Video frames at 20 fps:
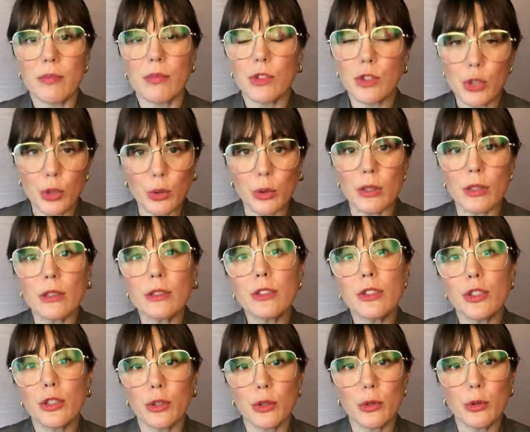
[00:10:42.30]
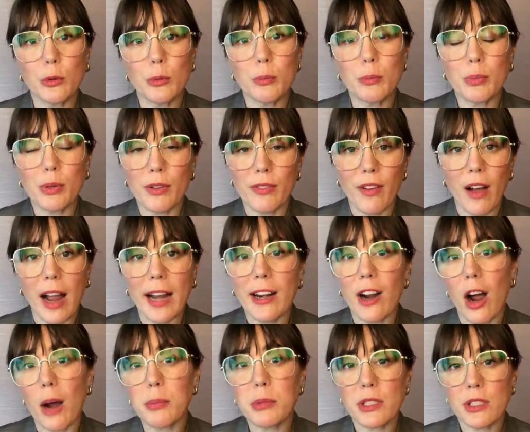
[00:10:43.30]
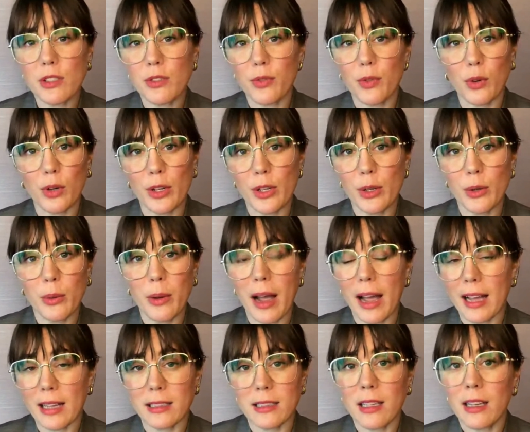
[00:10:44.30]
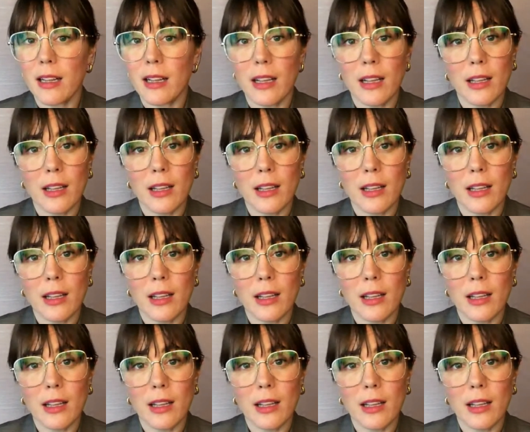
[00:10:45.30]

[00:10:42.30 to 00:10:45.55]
tool to provide options for you at